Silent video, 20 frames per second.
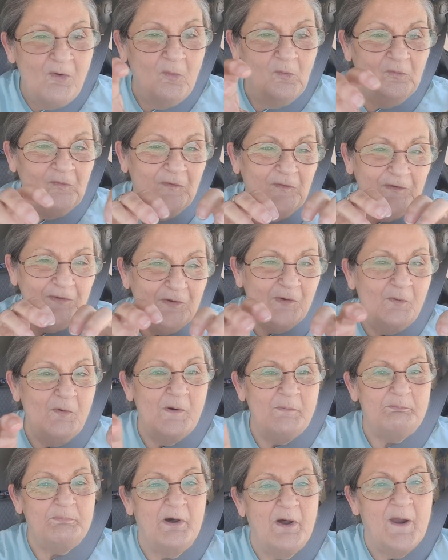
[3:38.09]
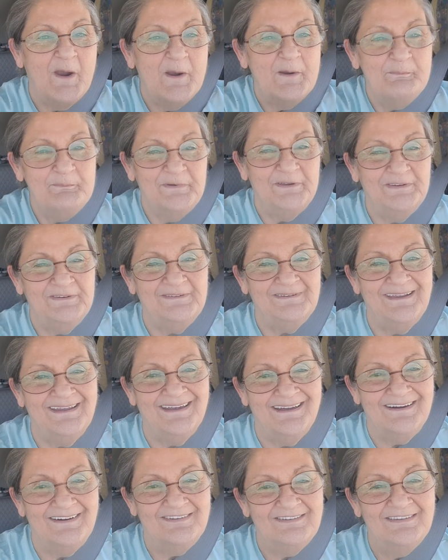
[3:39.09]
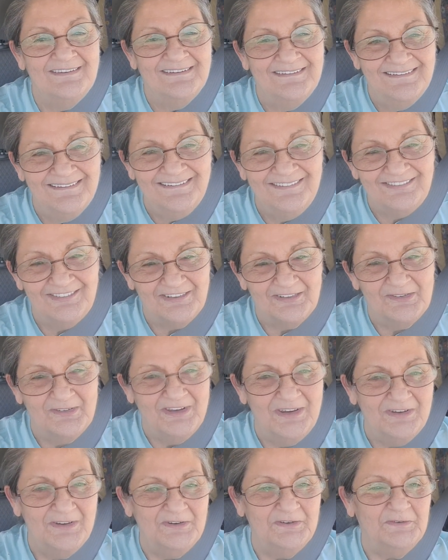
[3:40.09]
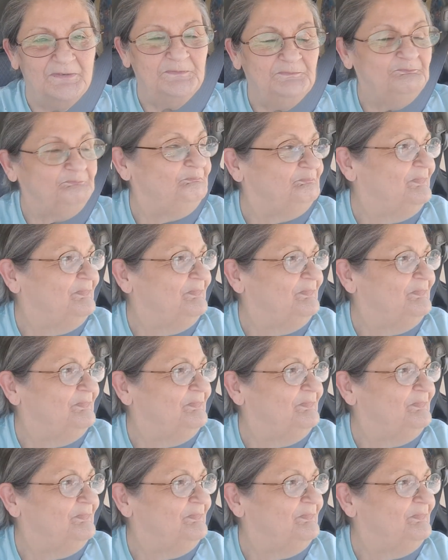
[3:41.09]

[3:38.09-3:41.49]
own little apartment now. It's so cute.